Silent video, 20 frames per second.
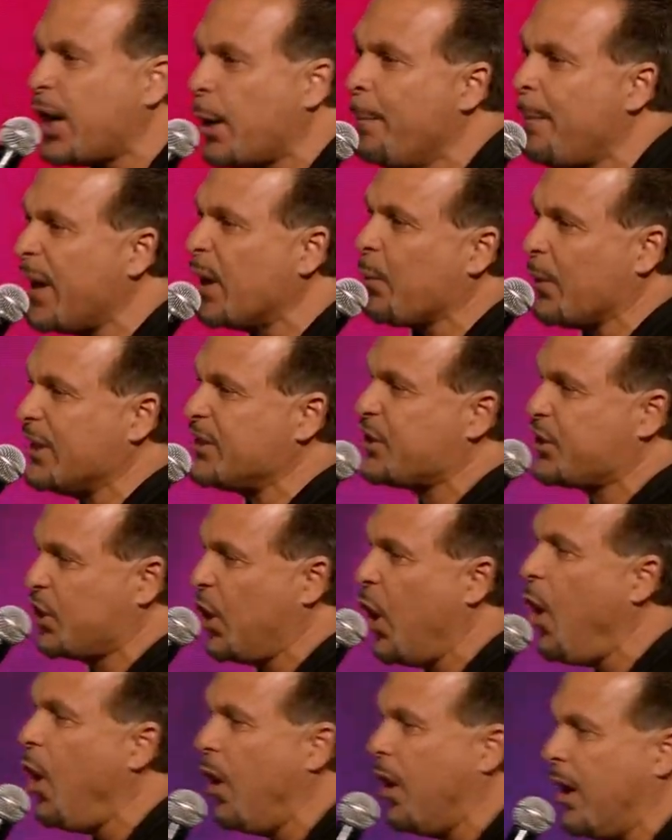can be
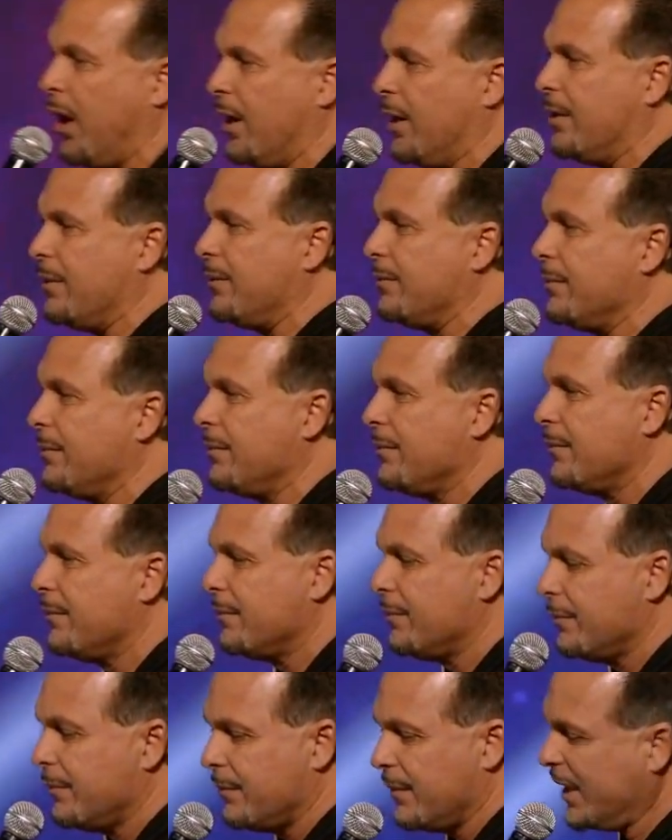restored.
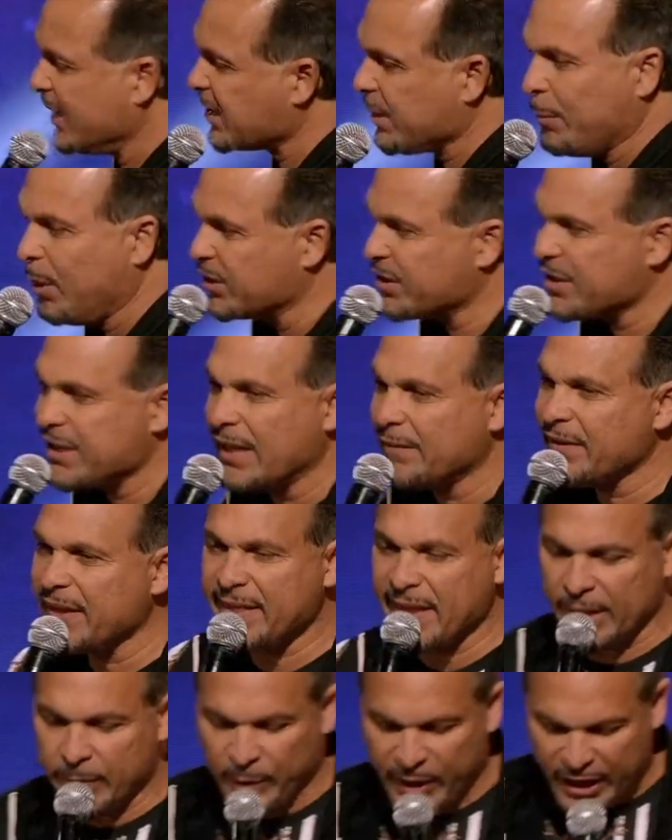It's the most loving
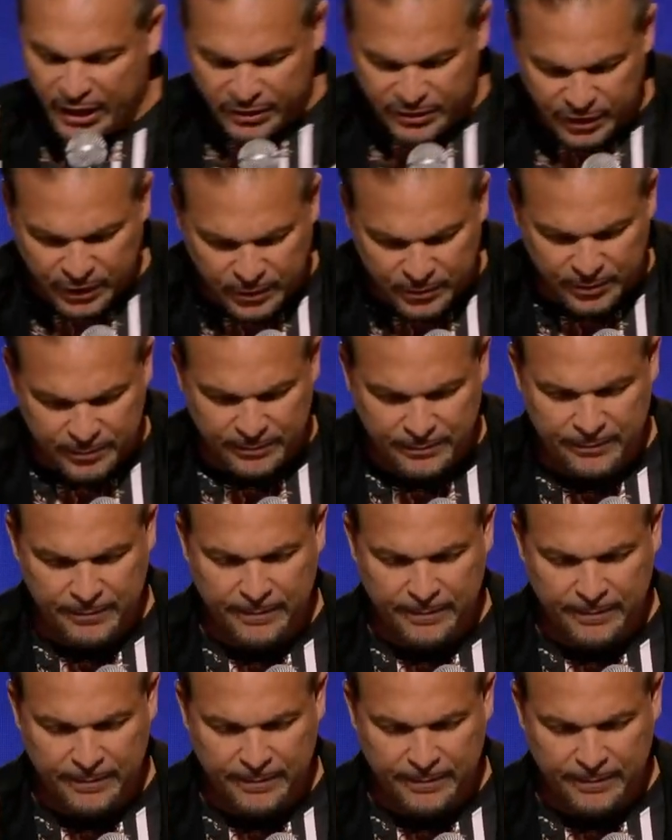thing we could do.